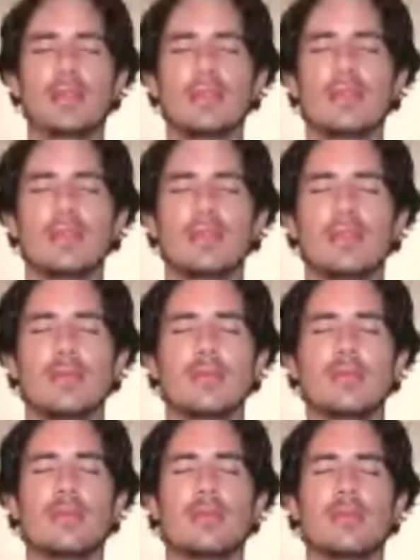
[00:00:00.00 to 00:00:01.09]

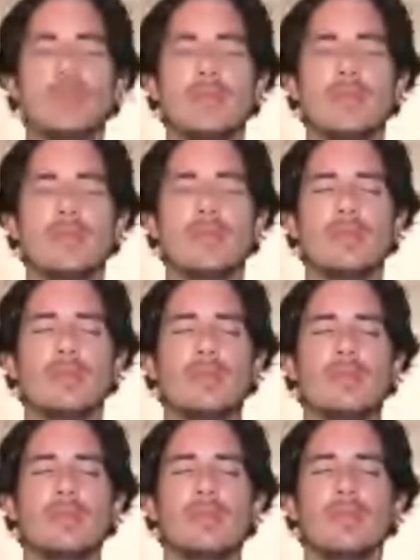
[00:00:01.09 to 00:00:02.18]

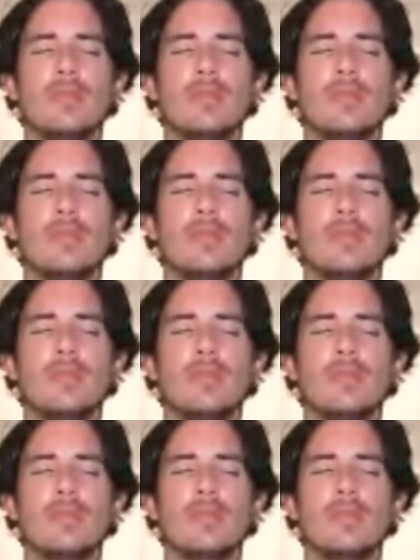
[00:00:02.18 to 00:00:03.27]

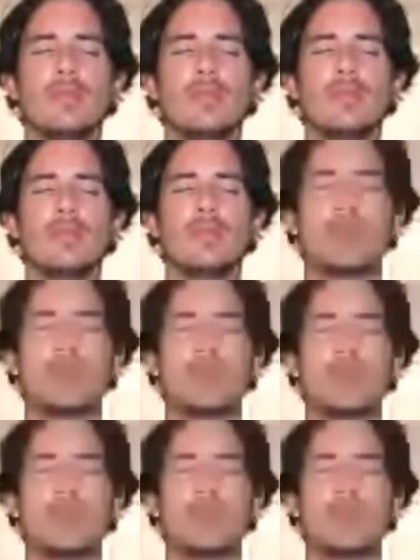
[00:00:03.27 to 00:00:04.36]

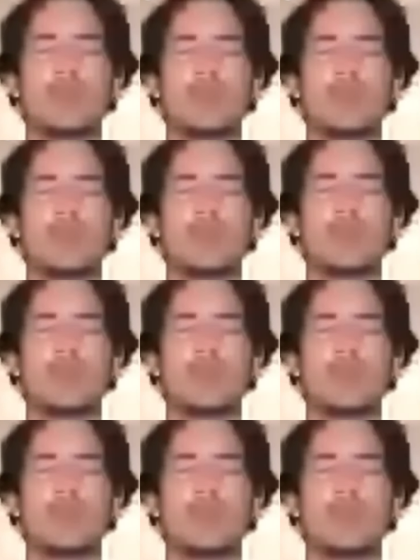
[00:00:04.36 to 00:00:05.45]

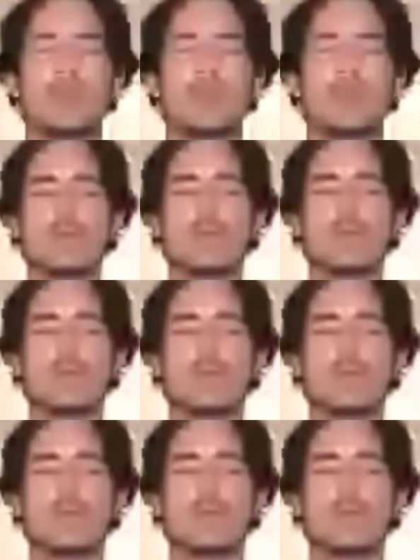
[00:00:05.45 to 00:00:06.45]
[no speech]